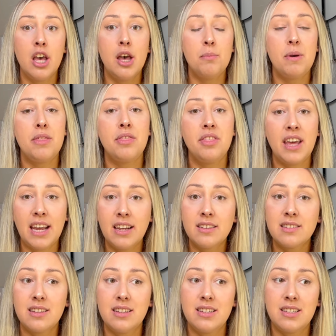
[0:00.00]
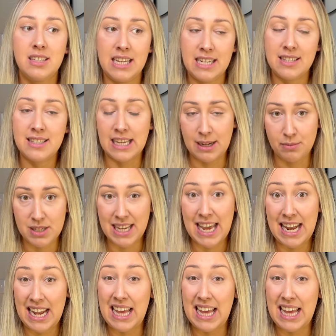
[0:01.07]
but things did seem to get